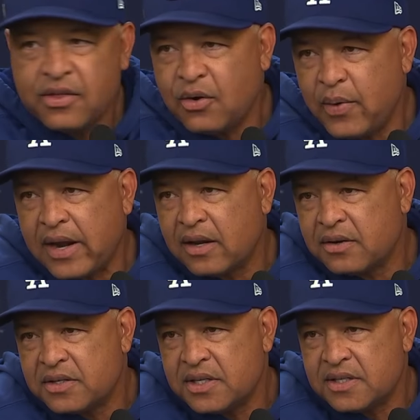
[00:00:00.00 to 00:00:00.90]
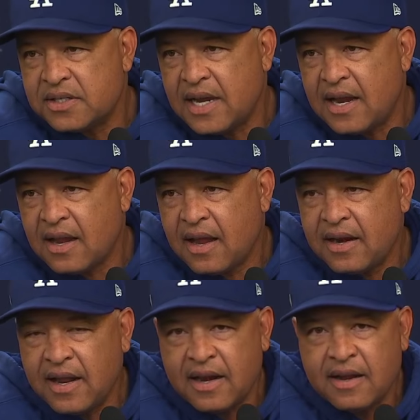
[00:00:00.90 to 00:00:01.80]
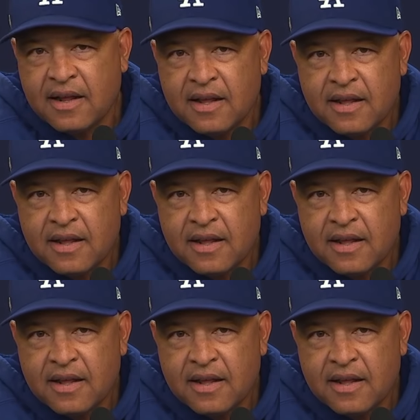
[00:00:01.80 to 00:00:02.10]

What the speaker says: their regular season stat line, and